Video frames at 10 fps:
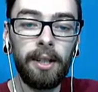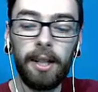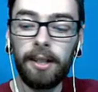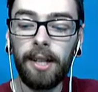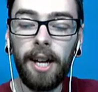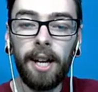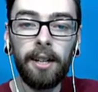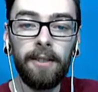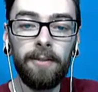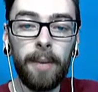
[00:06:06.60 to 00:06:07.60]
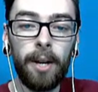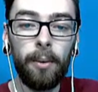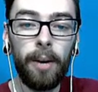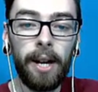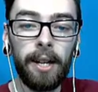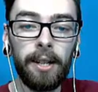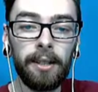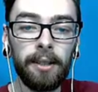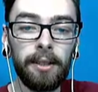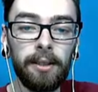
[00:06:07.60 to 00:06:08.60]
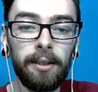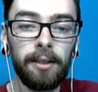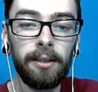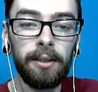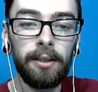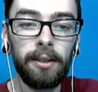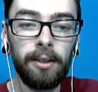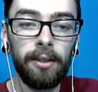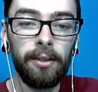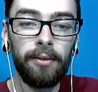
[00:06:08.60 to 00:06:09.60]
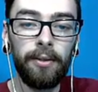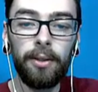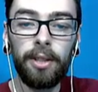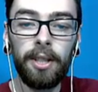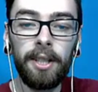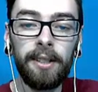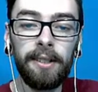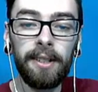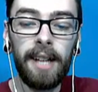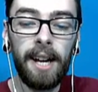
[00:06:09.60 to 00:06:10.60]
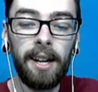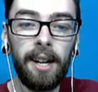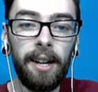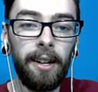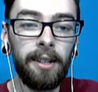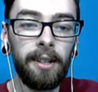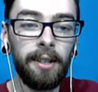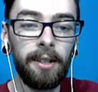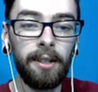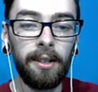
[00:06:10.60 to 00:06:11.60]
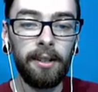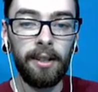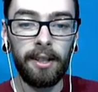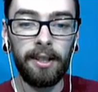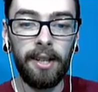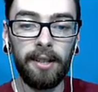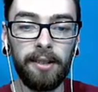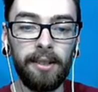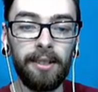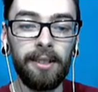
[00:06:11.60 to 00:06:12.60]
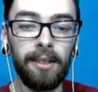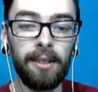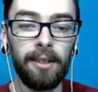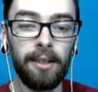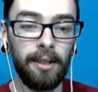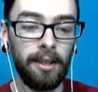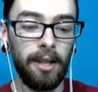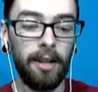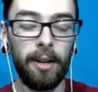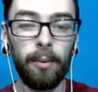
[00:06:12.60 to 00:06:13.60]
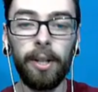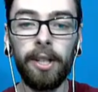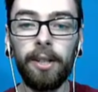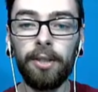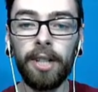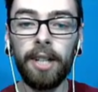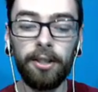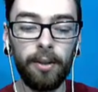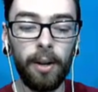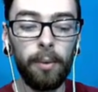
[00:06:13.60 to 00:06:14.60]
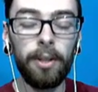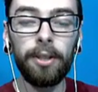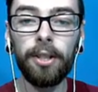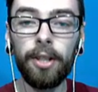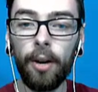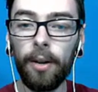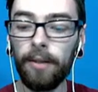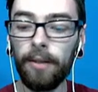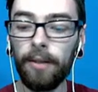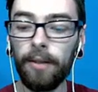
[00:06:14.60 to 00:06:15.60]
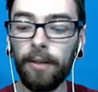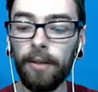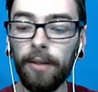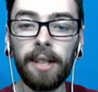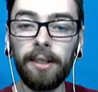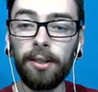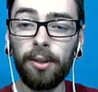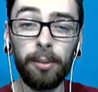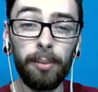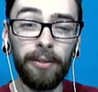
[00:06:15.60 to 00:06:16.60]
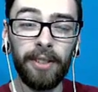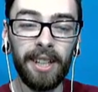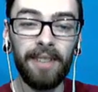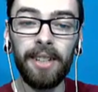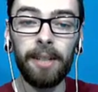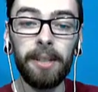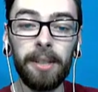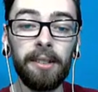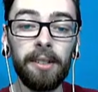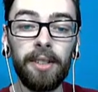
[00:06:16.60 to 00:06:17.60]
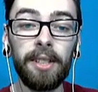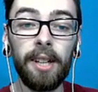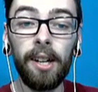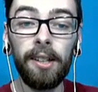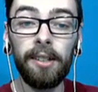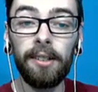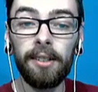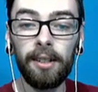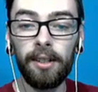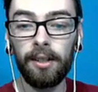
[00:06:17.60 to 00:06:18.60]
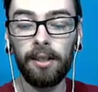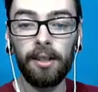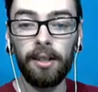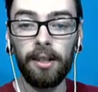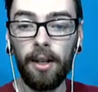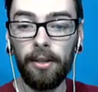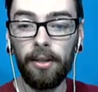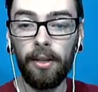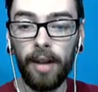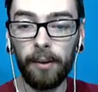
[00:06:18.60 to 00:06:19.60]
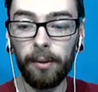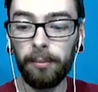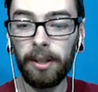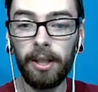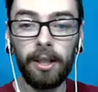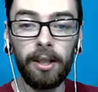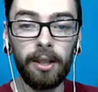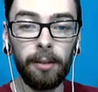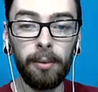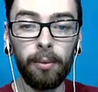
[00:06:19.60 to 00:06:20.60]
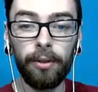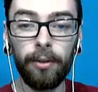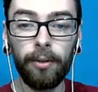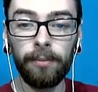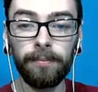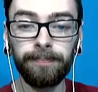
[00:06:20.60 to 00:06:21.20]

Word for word: Attack of Marowak. Fuji needs his attack higher. Yes. Alright, what do you change it to? I want to know if he always sets it to the perfect IV, because if he does, that would be that would be wonderful.